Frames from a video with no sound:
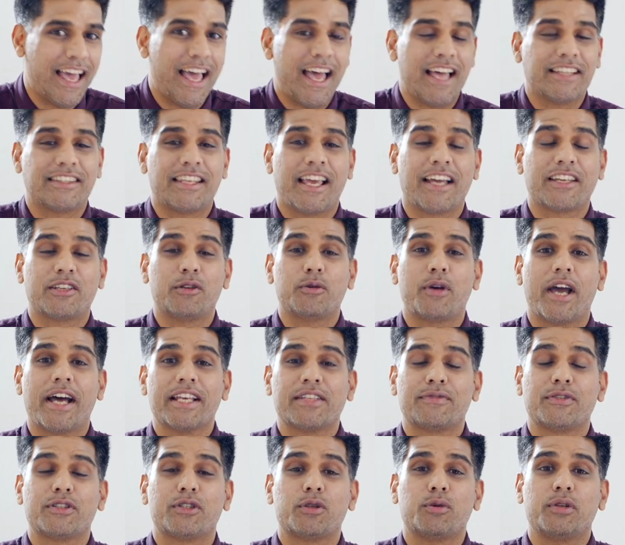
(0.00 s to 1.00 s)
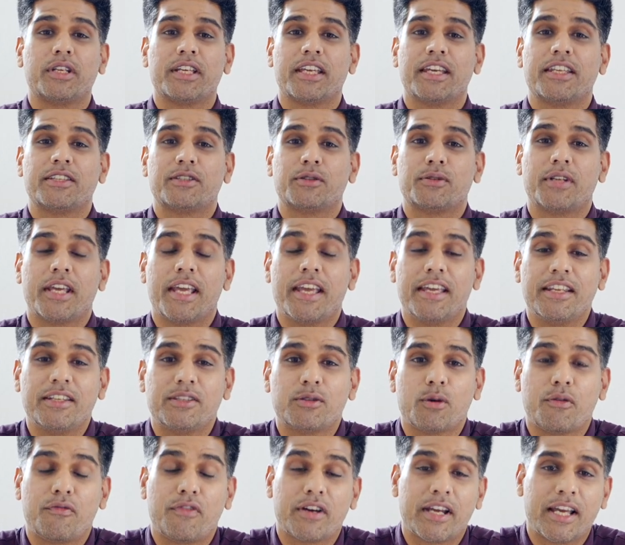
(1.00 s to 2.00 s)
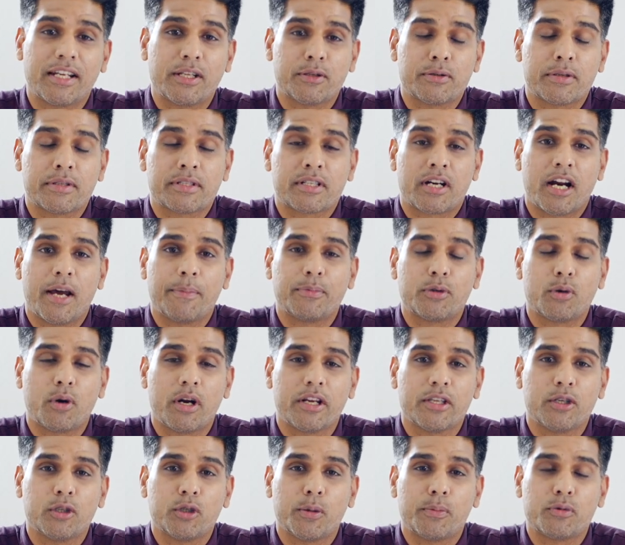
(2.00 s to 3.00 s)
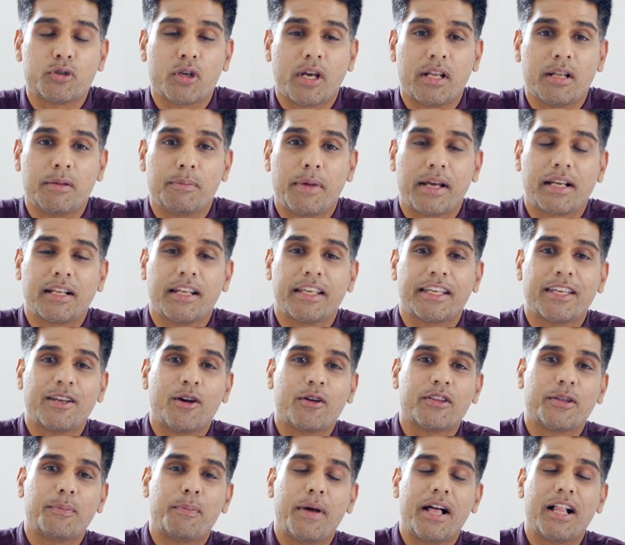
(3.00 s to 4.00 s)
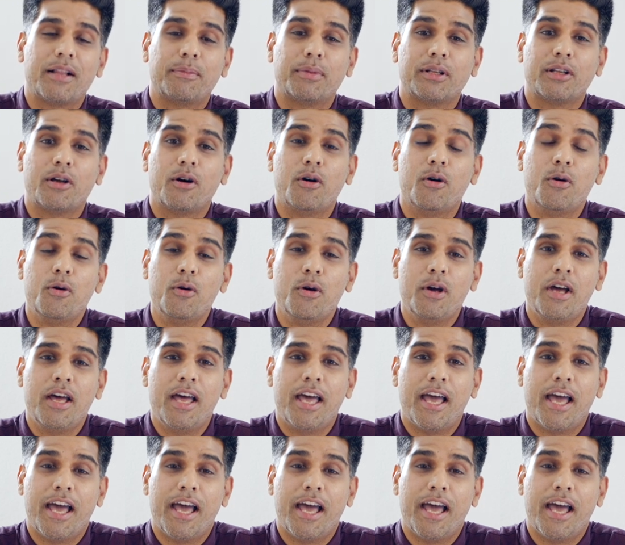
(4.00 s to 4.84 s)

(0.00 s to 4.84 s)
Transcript: And thank you guys for tuning in today. Don't forget to subscribe to our YouTube channel by clicking on the bell below